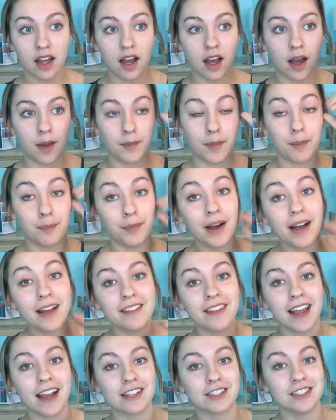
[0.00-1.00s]
but
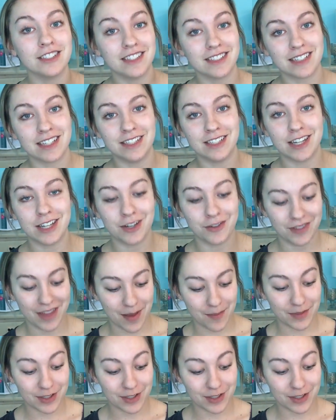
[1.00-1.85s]
they actually discontinued them.